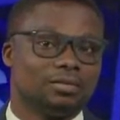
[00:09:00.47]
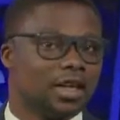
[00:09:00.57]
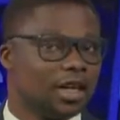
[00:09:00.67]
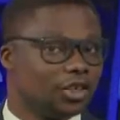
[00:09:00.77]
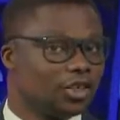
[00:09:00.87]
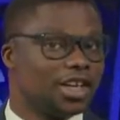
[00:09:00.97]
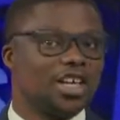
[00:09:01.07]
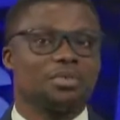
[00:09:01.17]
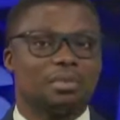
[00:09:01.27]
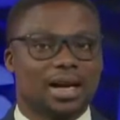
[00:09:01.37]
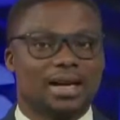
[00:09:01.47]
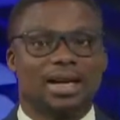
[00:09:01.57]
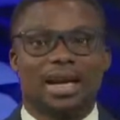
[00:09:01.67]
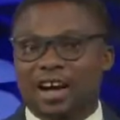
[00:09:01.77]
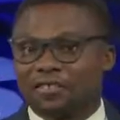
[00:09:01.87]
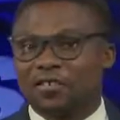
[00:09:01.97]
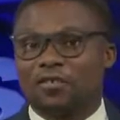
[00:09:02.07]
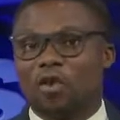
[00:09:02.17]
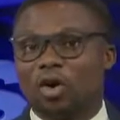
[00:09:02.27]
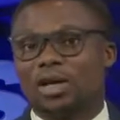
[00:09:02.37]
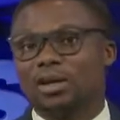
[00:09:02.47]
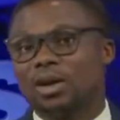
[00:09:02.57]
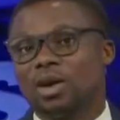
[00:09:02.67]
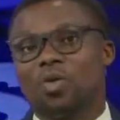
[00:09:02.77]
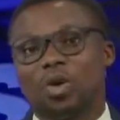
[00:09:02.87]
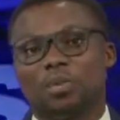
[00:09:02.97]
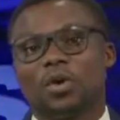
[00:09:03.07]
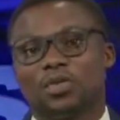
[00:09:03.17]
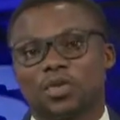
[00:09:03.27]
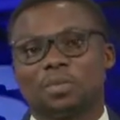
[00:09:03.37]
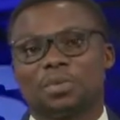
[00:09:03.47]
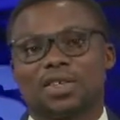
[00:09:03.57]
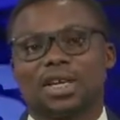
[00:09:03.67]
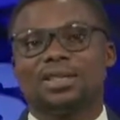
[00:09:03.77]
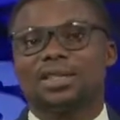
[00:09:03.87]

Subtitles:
in today's market after falling 1.3% in